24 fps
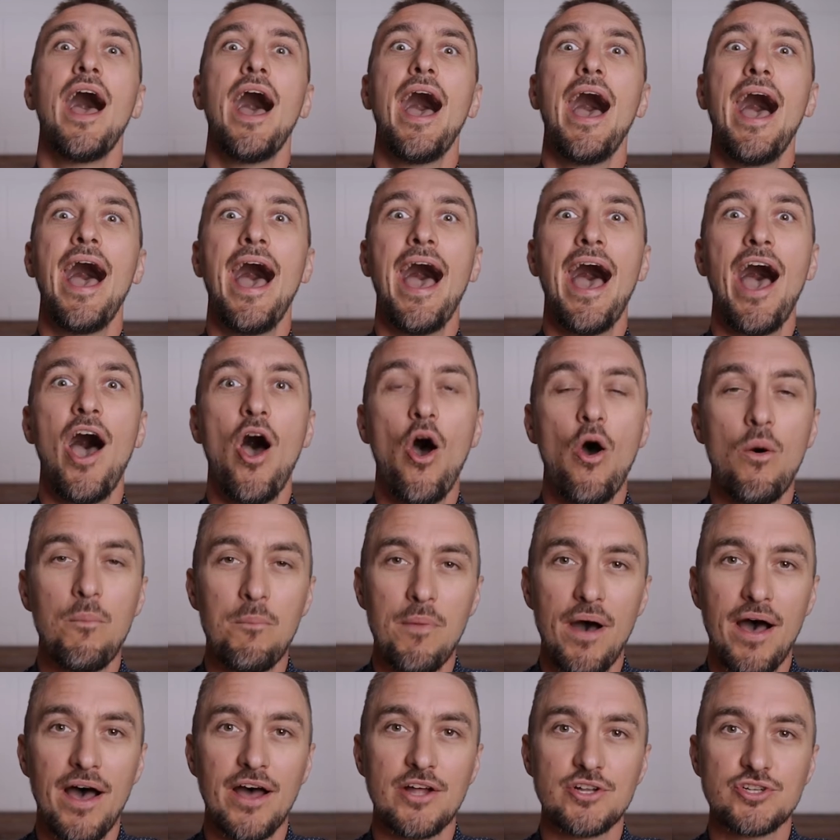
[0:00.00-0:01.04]
how
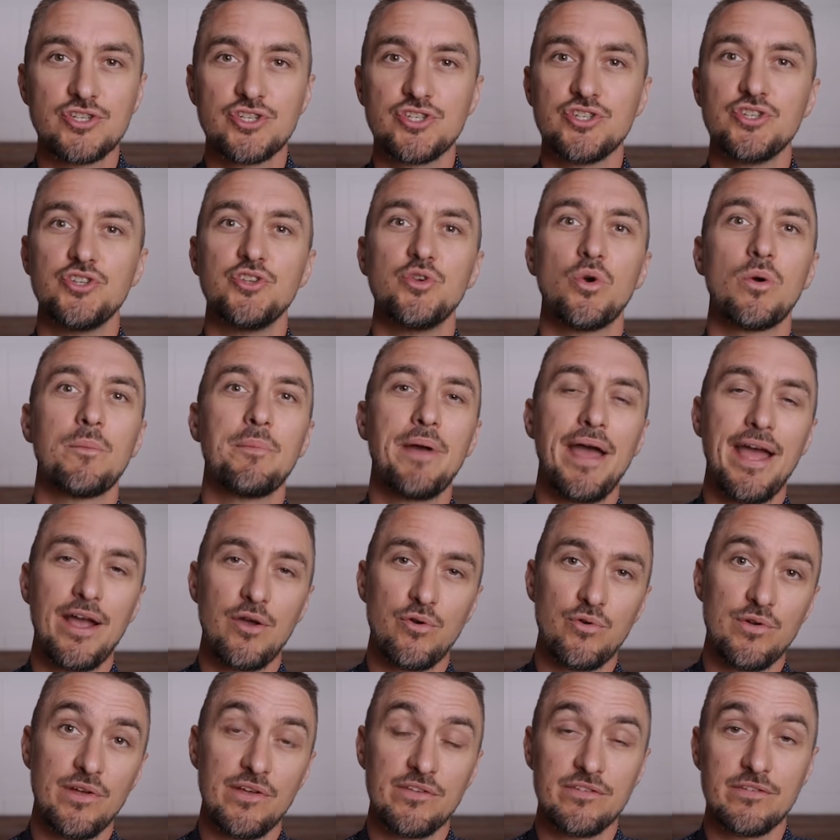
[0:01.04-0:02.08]
much your
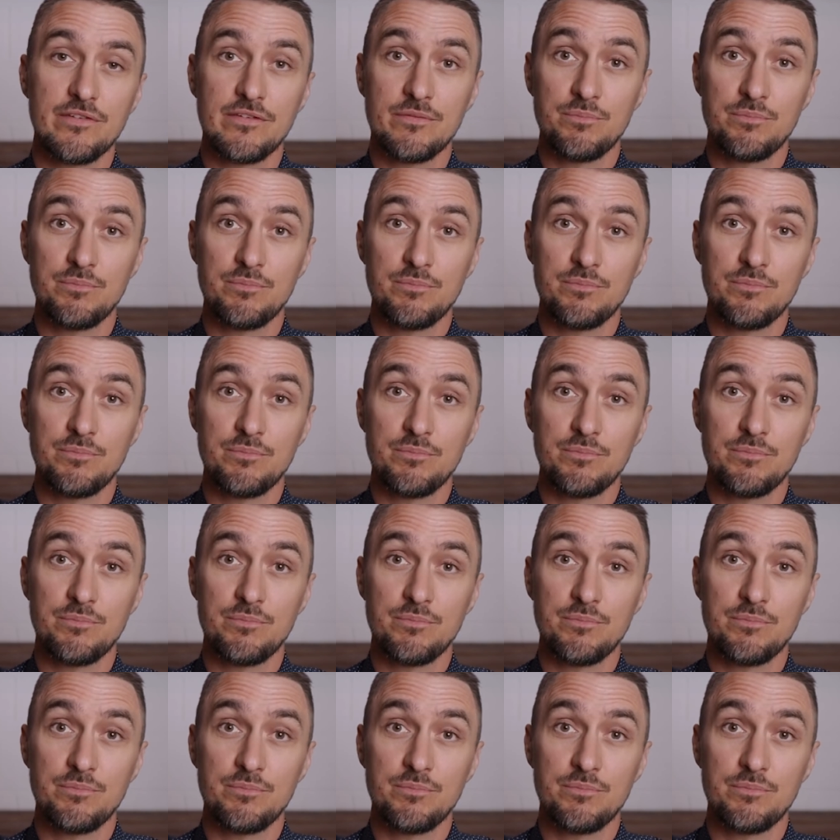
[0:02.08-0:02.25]
pancreas